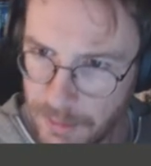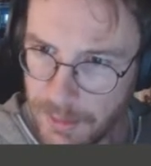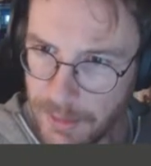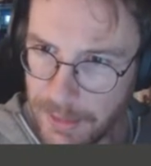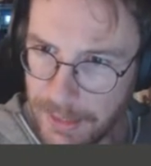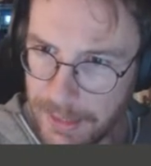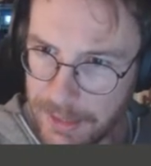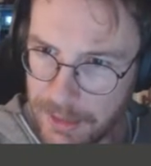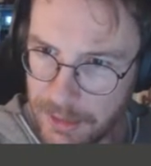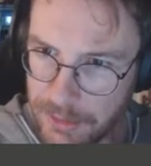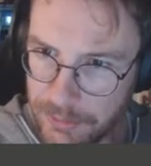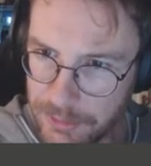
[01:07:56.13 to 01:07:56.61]

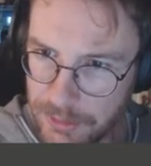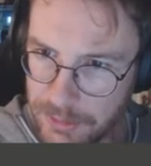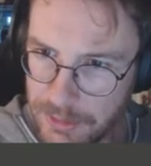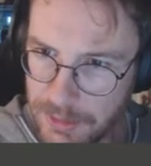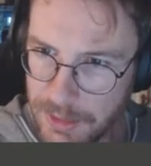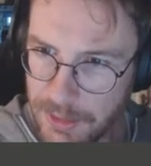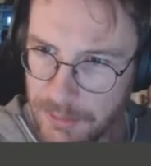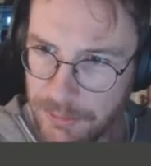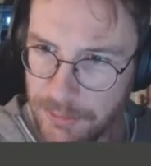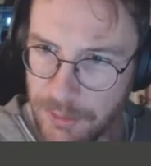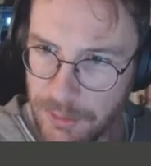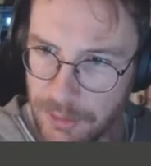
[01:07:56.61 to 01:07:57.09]
End of the
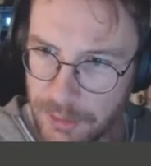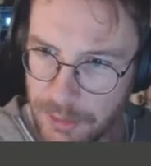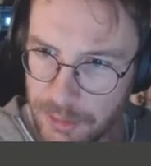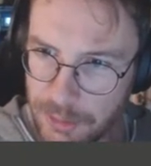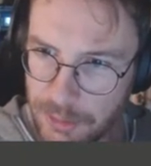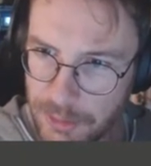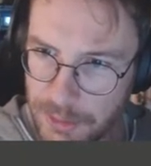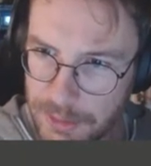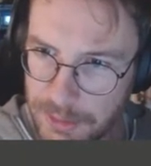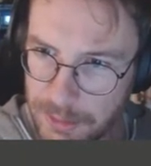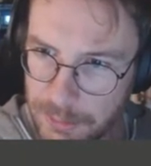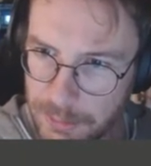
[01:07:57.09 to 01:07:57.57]
day for
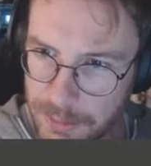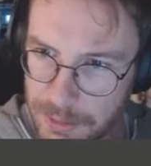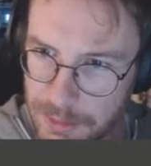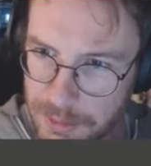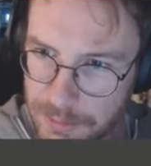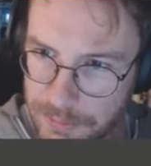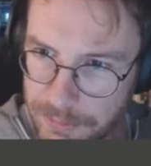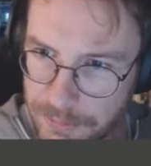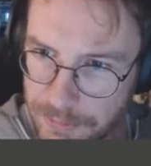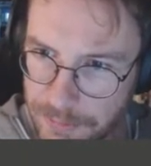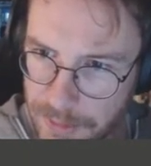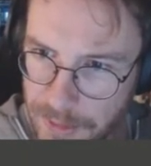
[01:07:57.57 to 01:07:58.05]
Rue, it was
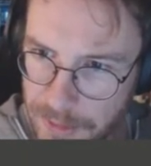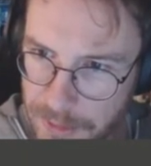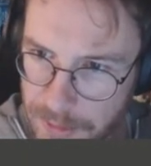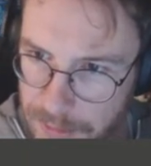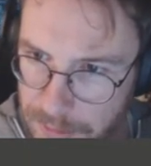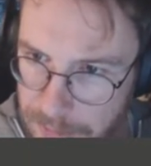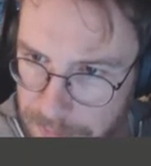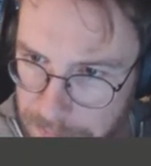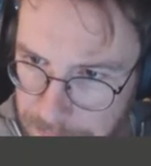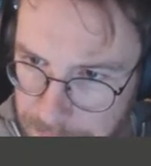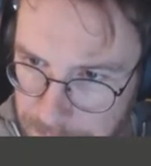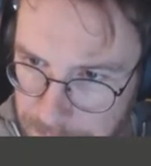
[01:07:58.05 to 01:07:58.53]
fun.